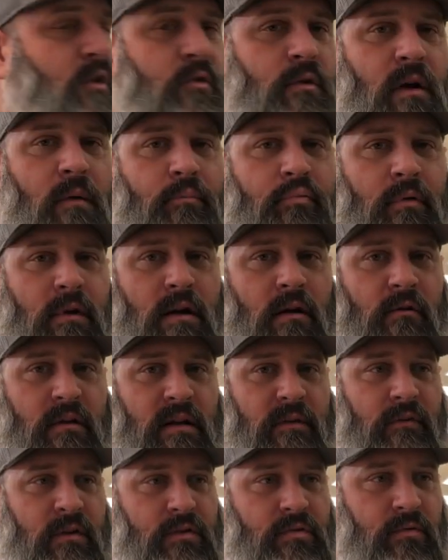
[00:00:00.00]
to our pre-owned
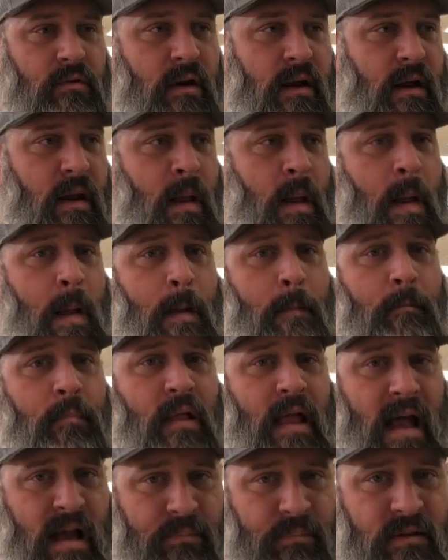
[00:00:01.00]
inventory.
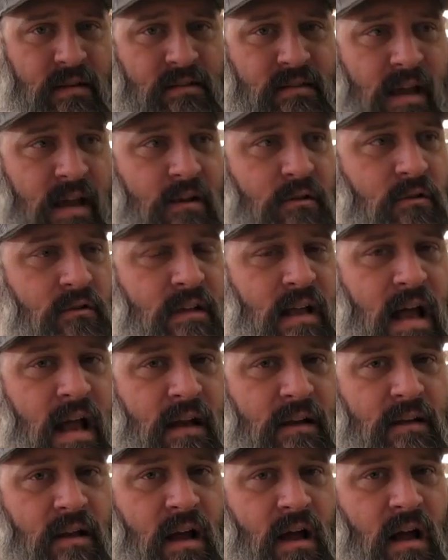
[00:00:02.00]

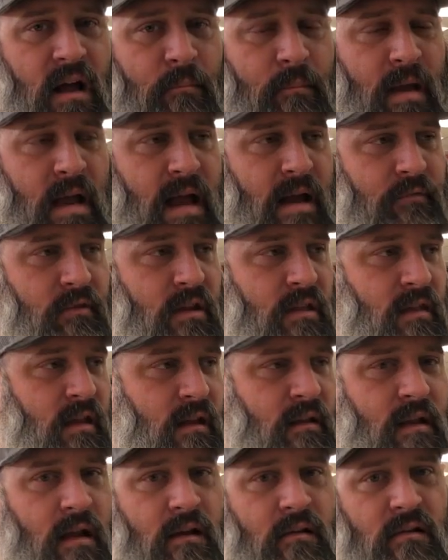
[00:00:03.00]
Blackmanscycle.com.
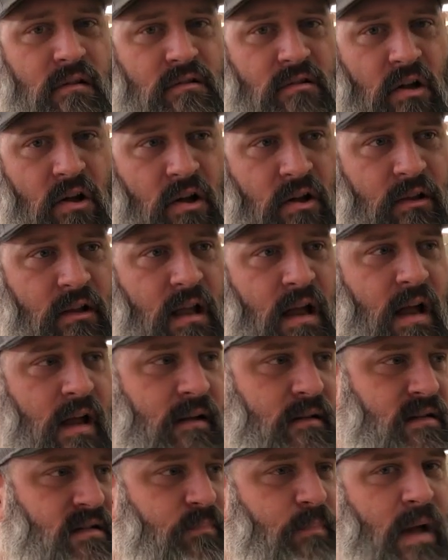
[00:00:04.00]
Everything there is online.
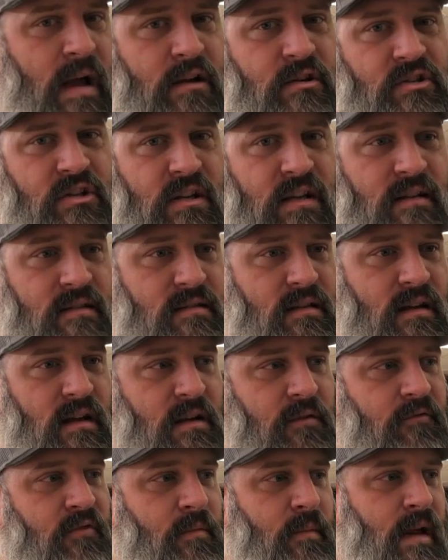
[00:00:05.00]
Spec sheets,
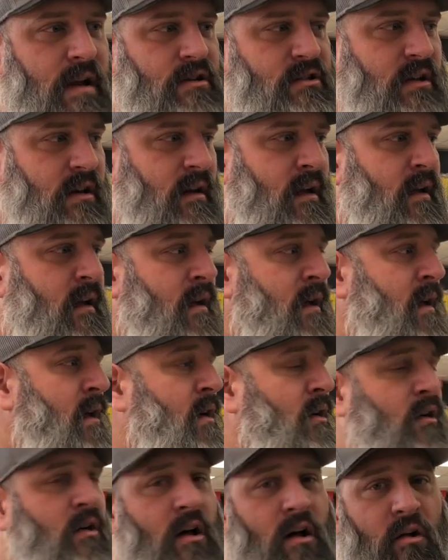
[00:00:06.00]
information.
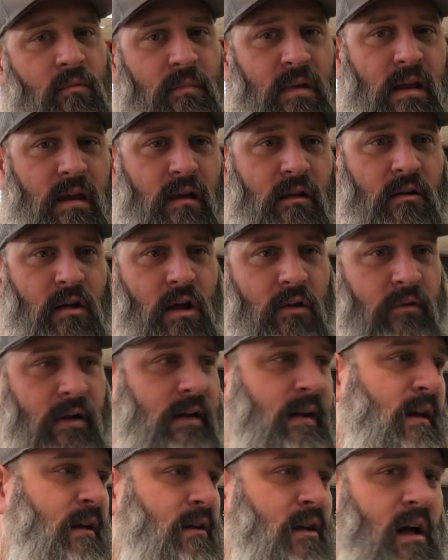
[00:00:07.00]
Call me. Call
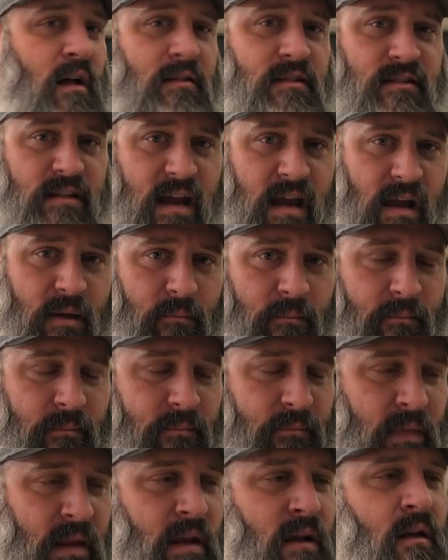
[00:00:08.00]
Ricky. Call Sam.
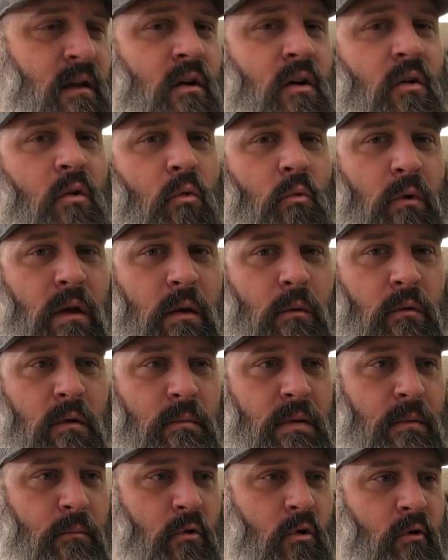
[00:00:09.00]
We would
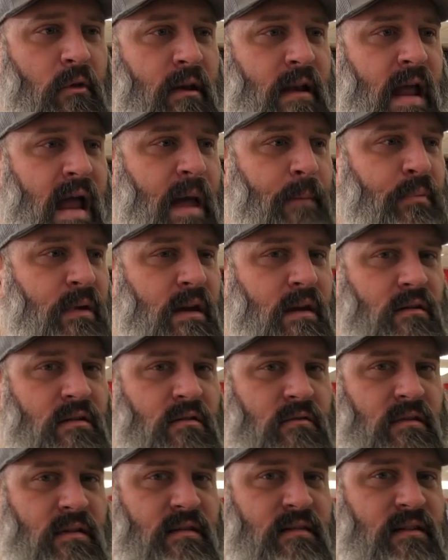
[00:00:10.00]
be more than happy
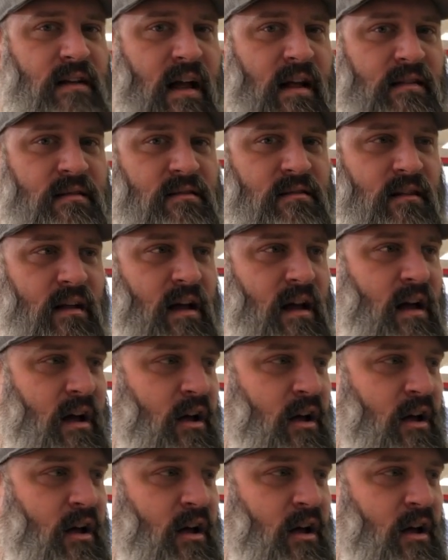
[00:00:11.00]
to discuss uh,